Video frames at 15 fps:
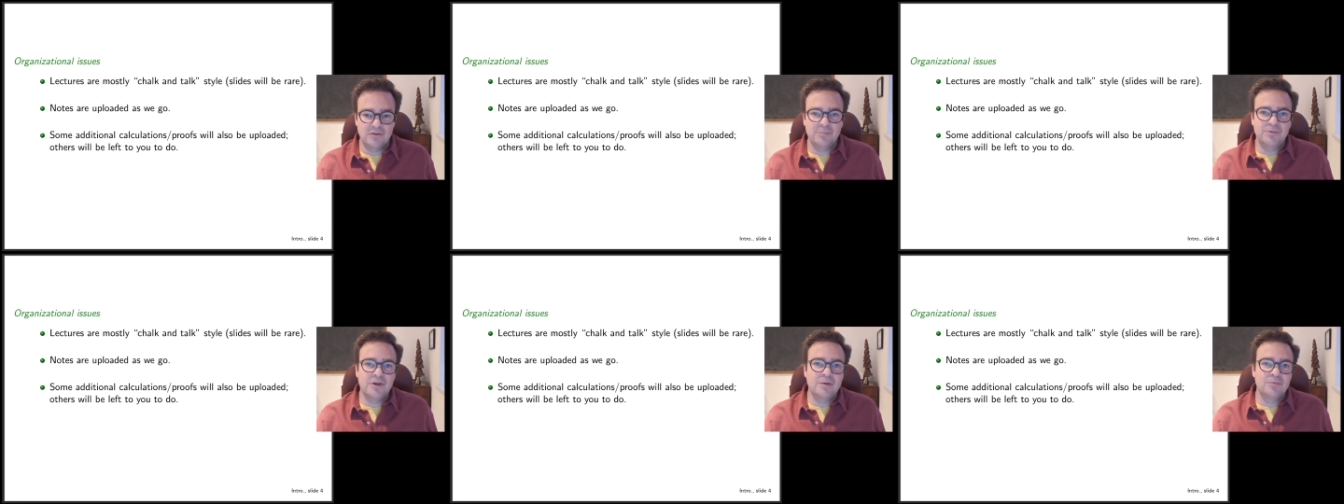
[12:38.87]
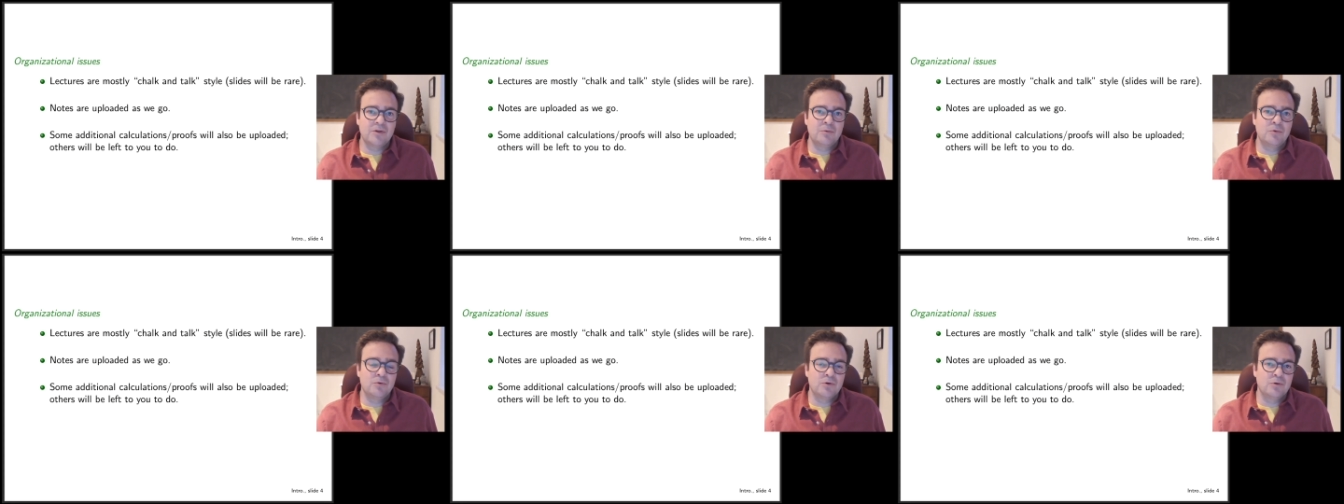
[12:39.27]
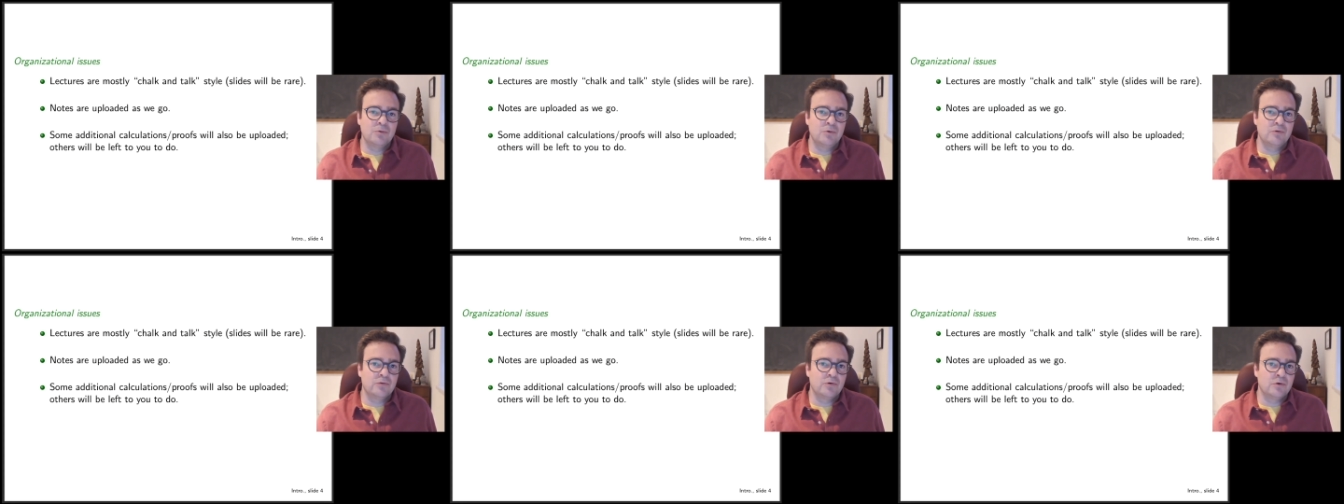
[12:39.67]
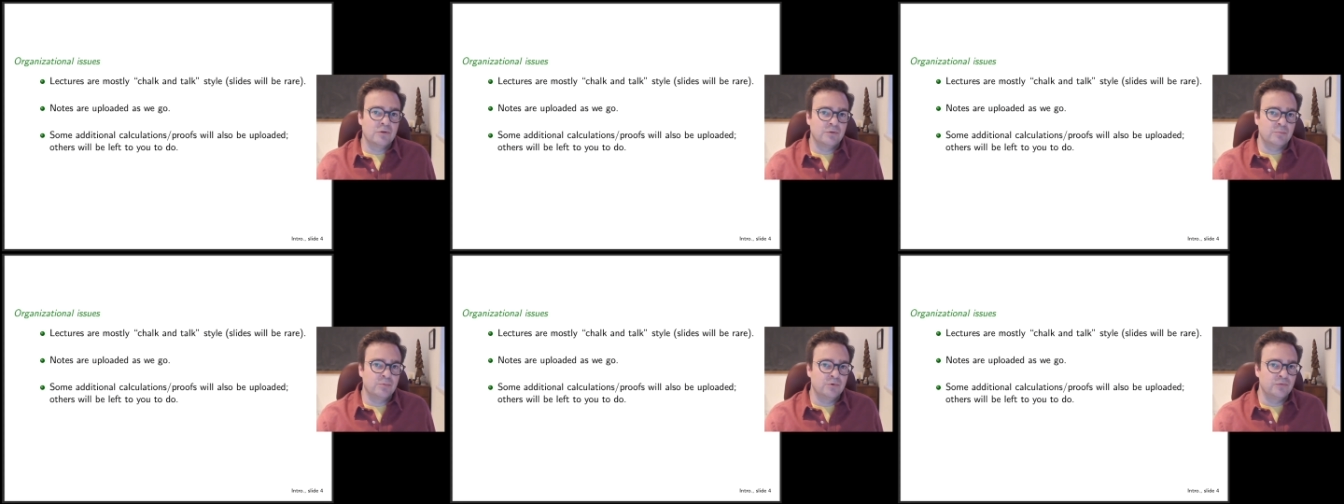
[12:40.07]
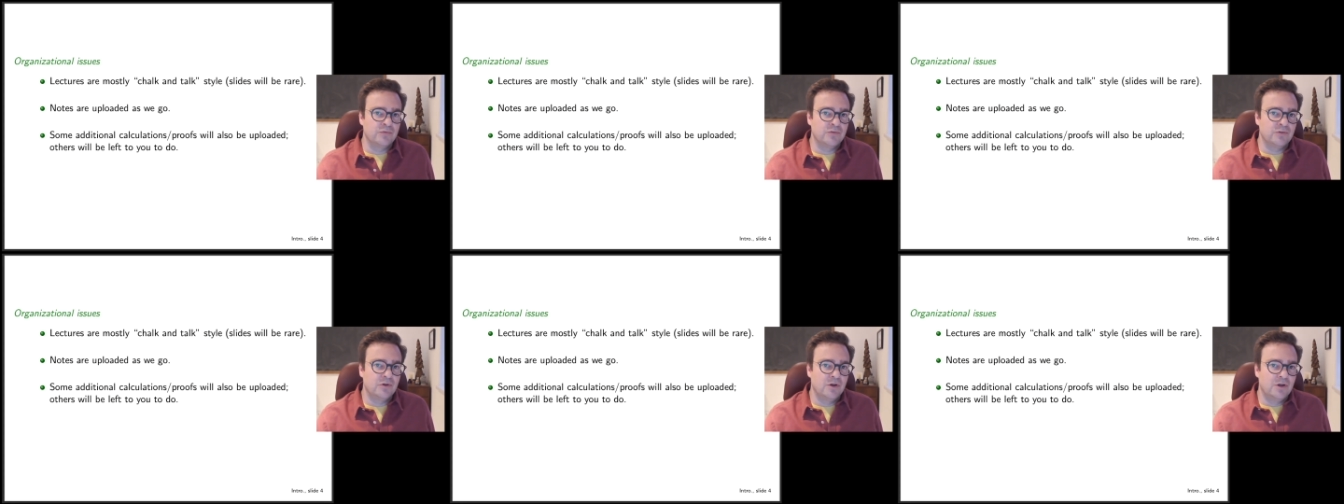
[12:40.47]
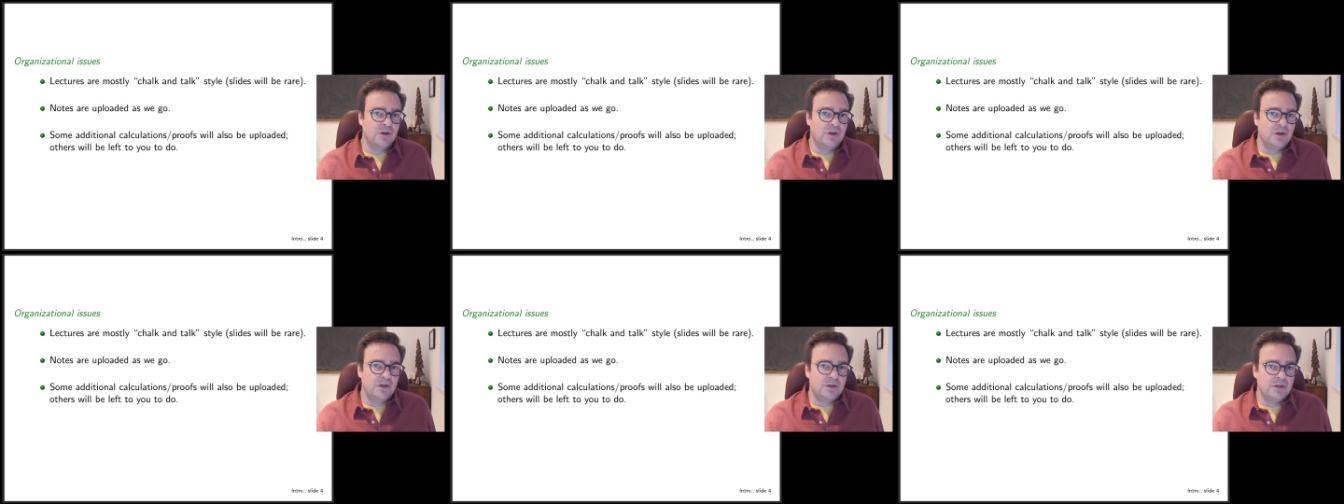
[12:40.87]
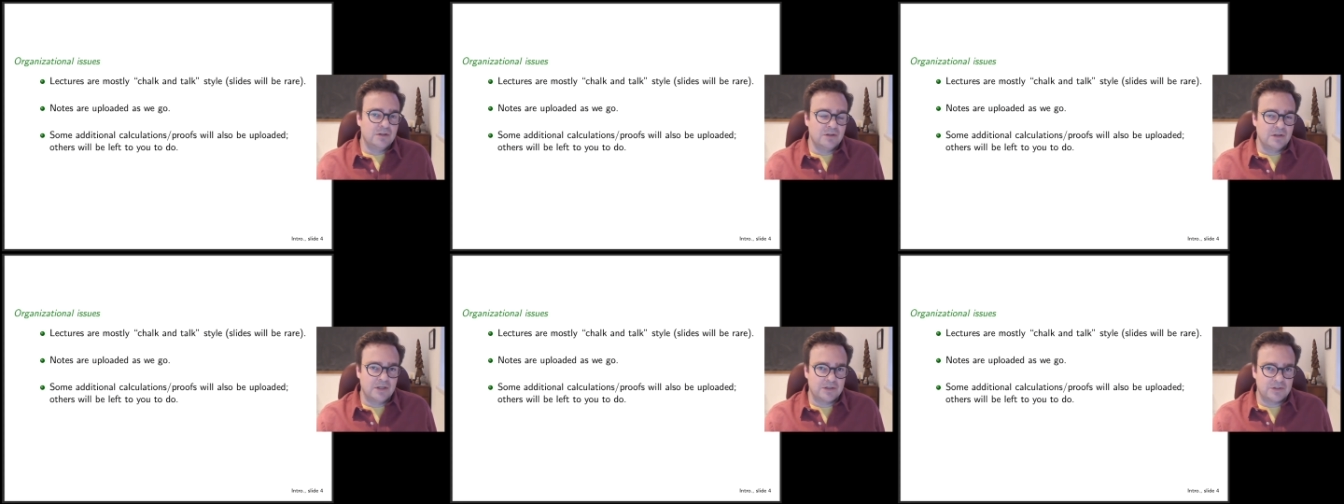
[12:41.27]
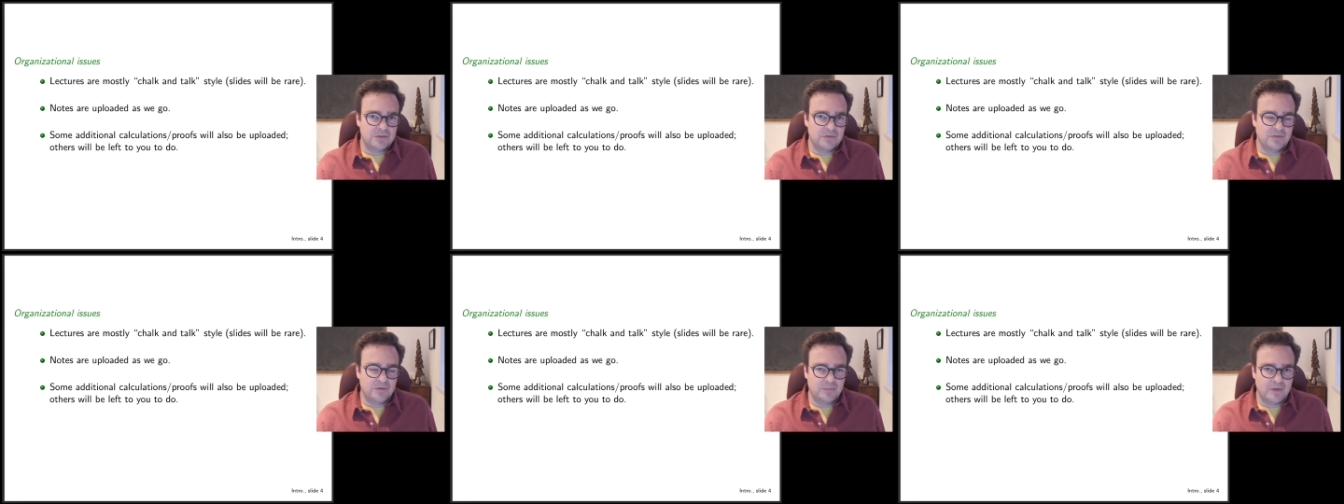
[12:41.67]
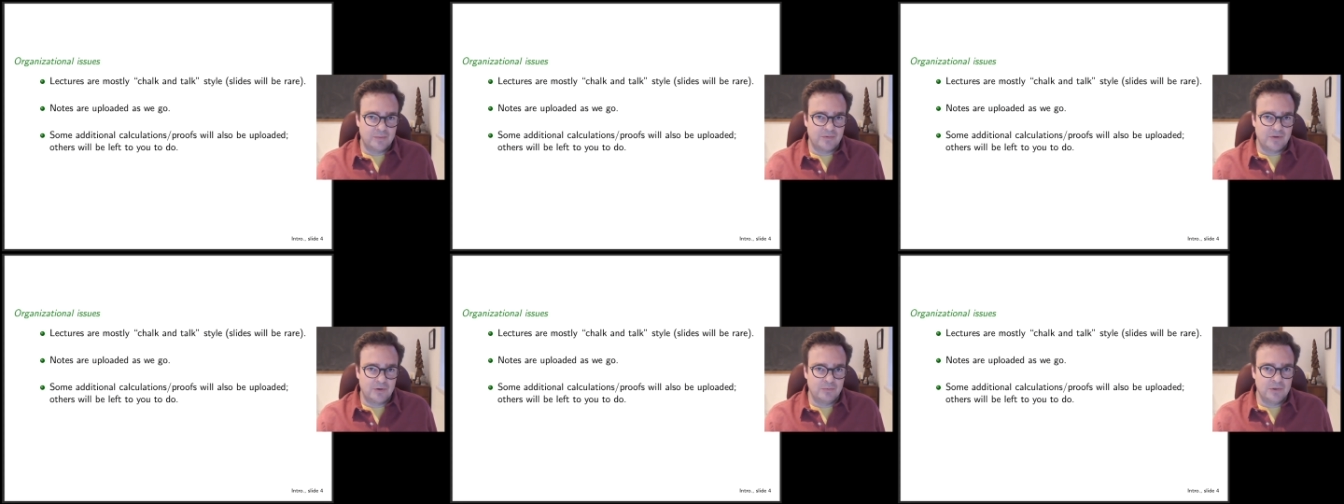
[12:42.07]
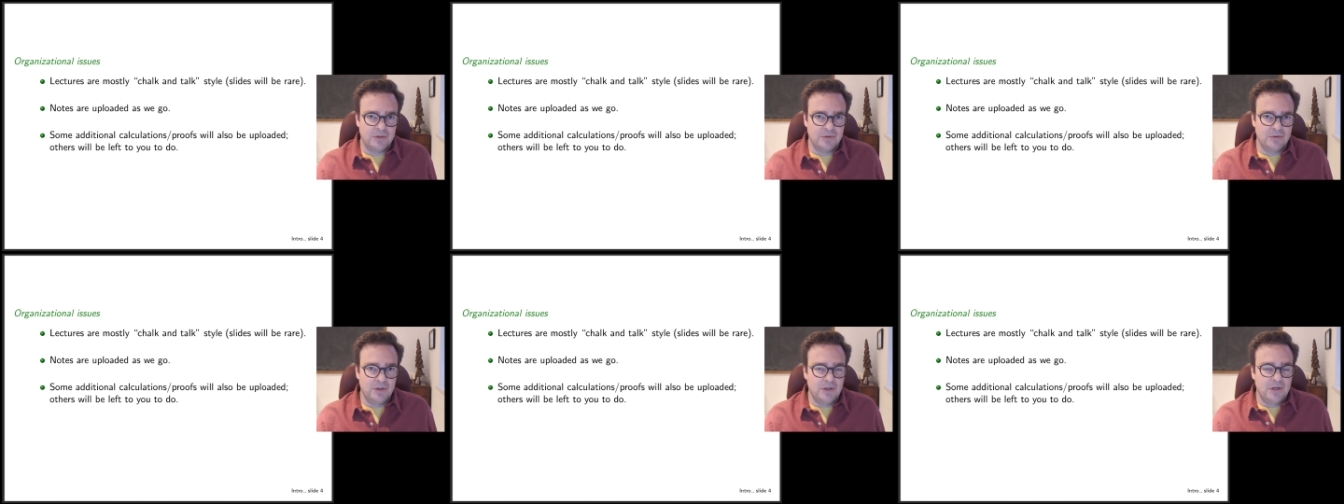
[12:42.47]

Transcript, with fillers: Sometimes I won't go over all the proofs in the lecture. Sometimes I will,